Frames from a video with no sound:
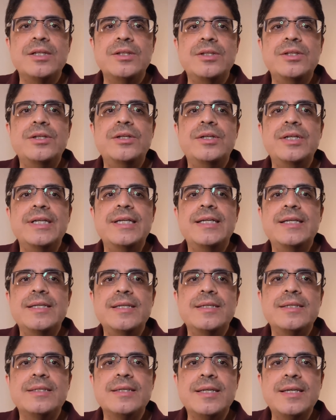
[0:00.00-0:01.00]
There
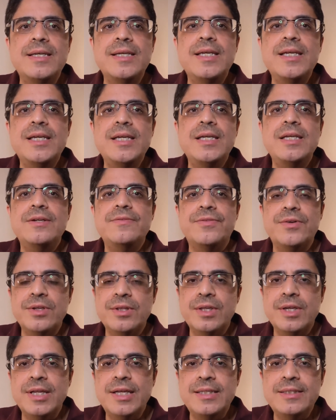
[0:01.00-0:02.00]
is need for
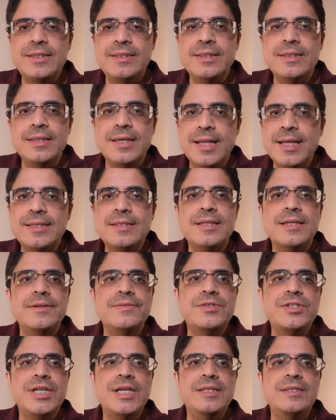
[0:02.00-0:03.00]
the le lesson
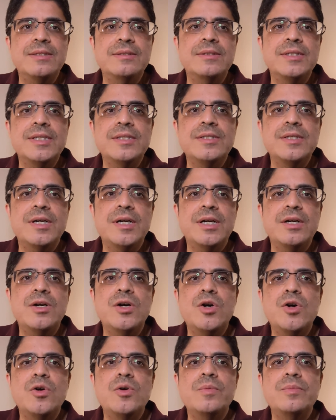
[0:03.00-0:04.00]
of gentleness in our
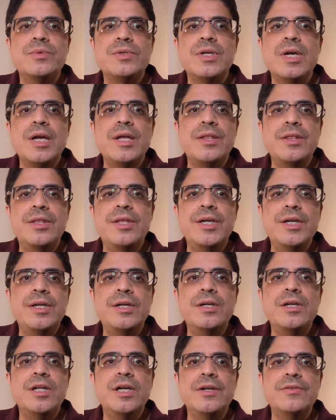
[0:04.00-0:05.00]
homes.
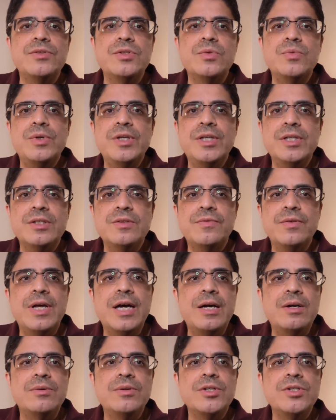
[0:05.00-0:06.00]
There, love's sweetest
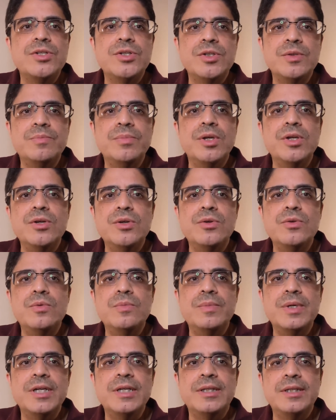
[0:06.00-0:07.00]
flowers should
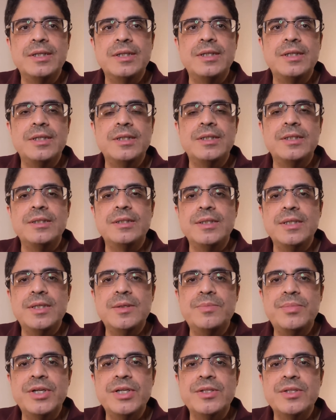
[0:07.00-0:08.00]
bloom. Then
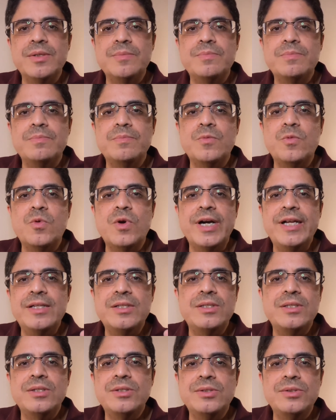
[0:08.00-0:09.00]
he brings it
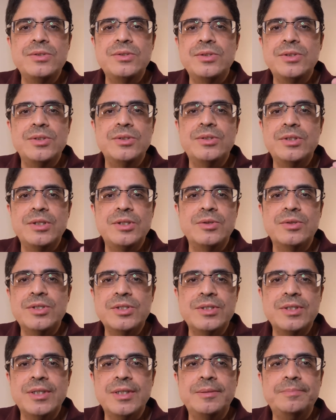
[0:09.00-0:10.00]
right to your
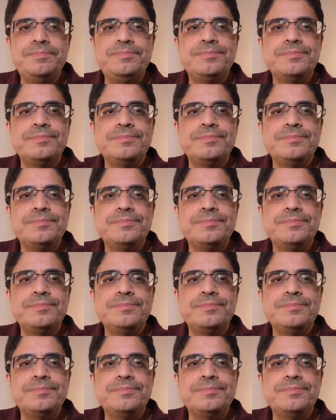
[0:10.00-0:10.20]
doorstep.